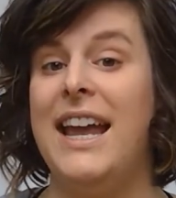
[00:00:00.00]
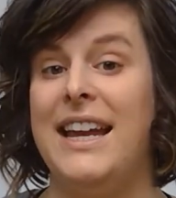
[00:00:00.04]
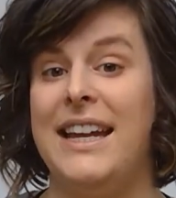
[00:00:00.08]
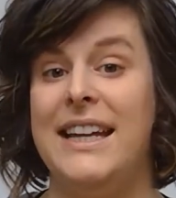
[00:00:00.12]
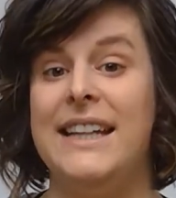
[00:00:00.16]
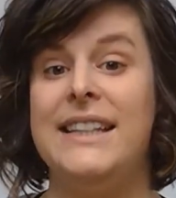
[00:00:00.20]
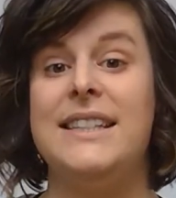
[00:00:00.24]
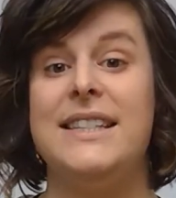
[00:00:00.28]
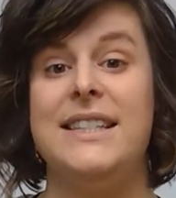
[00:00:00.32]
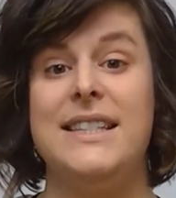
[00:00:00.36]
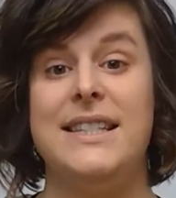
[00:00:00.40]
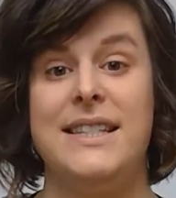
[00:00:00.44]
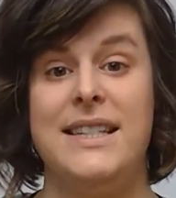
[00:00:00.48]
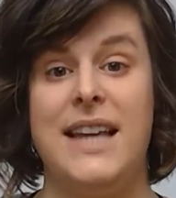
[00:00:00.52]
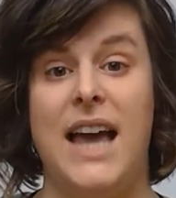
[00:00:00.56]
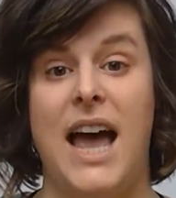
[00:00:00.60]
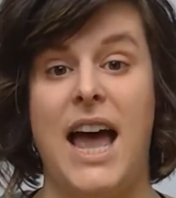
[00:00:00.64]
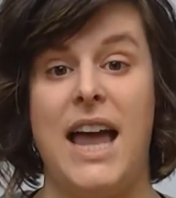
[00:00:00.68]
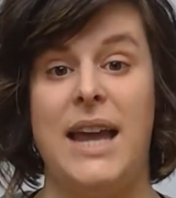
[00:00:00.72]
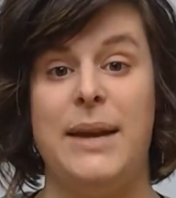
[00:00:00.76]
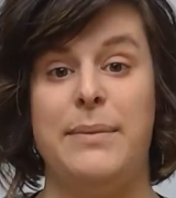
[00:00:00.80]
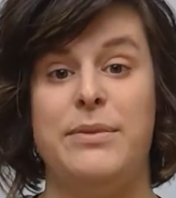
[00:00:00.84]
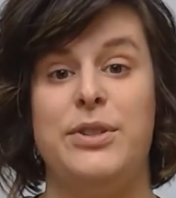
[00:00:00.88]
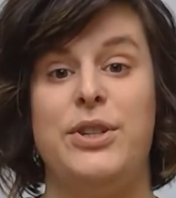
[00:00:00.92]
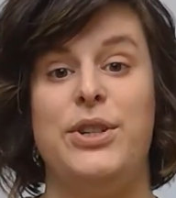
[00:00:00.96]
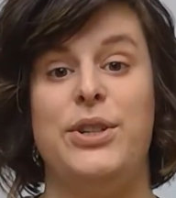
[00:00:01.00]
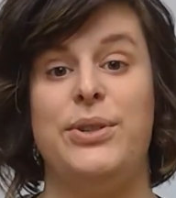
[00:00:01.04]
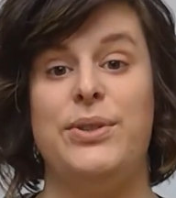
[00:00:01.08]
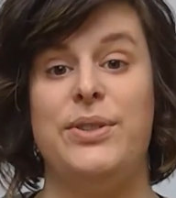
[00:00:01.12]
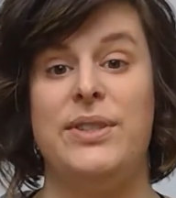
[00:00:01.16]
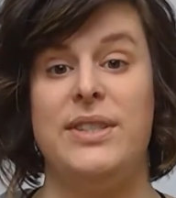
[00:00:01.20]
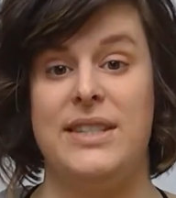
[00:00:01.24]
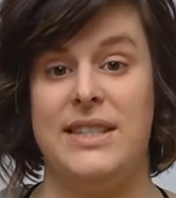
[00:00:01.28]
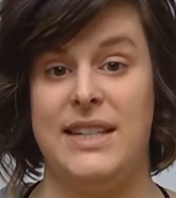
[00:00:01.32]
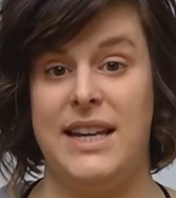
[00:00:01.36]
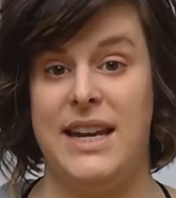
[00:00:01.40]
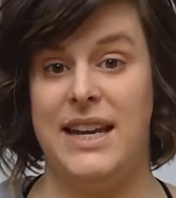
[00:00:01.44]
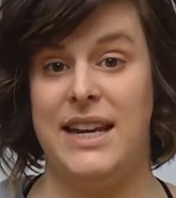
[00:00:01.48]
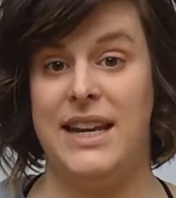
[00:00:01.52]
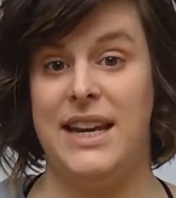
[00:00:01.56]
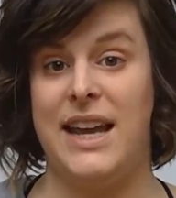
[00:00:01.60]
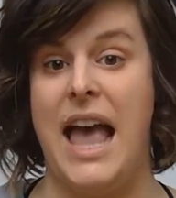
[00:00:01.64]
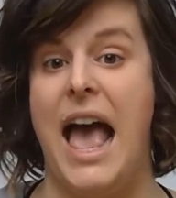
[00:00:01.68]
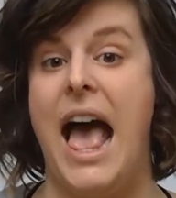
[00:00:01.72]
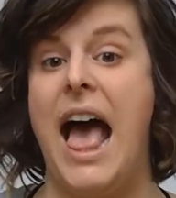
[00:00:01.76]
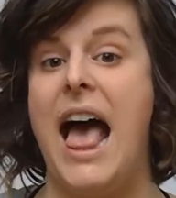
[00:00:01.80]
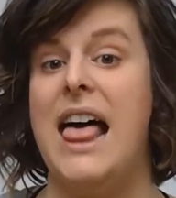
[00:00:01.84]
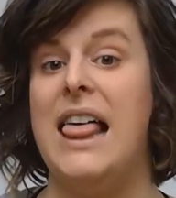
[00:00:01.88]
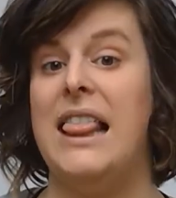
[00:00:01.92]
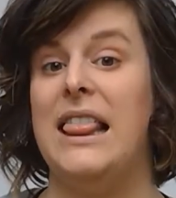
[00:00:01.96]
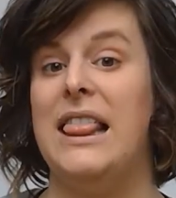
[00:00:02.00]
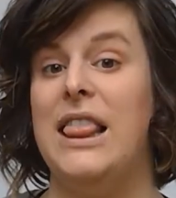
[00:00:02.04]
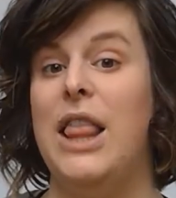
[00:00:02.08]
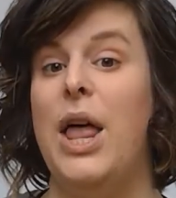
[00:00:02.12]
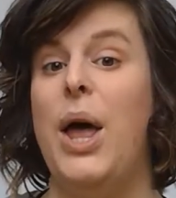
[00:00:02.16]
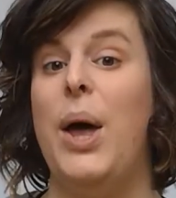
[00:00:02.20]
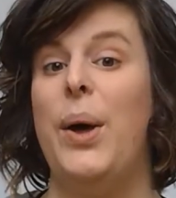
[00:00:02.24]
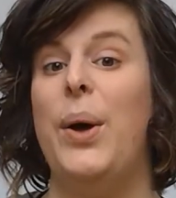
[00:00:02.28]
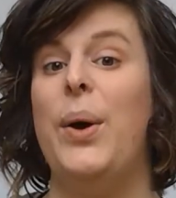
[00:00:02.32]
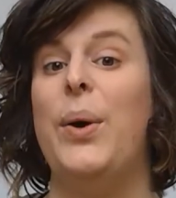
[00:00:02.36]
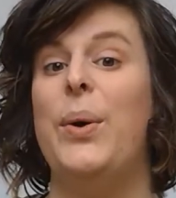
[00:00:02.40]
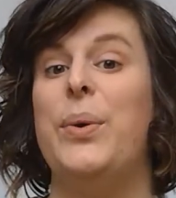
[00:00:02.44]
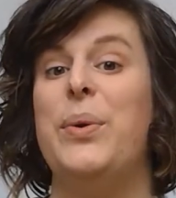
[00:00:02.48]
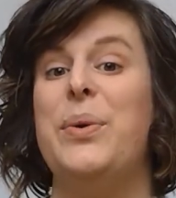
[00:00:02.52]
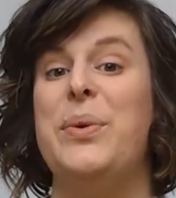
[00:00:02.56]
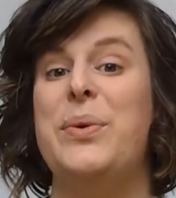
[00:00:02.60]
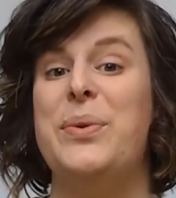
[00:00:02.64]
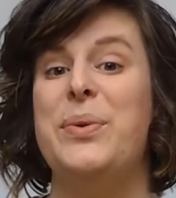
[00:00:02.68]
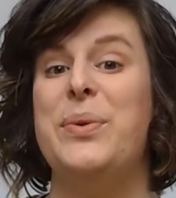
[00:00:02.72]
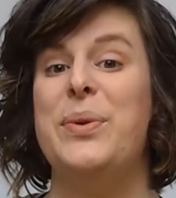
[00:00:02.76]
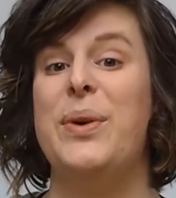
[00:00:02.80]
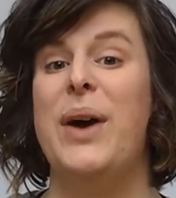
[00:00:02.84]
It's time to sing hello,